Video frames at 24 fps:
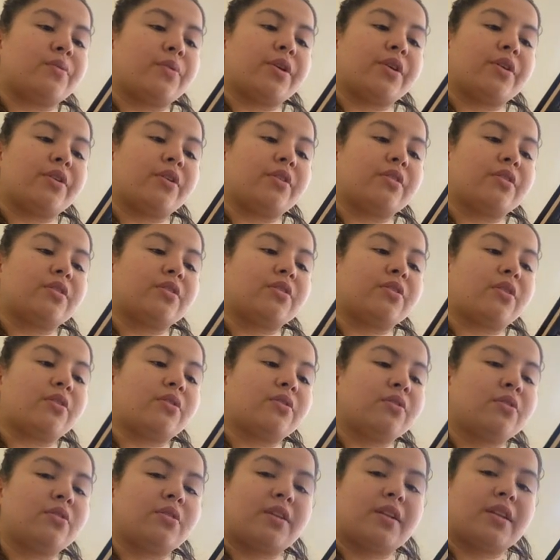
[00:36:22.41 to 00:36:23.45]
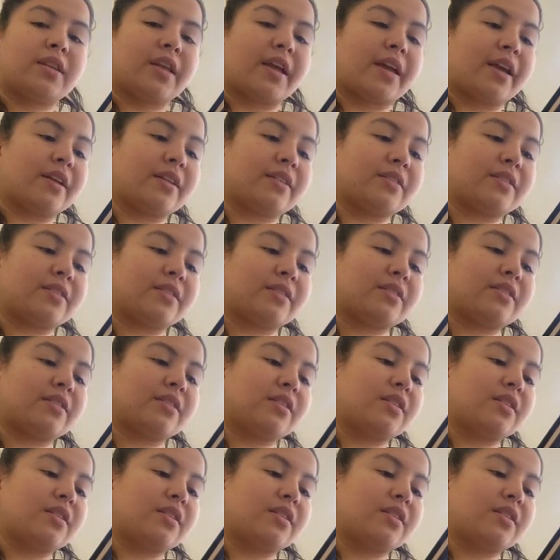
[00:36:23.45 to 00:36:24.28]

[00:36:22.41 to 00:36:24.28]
Read on Thunder clans,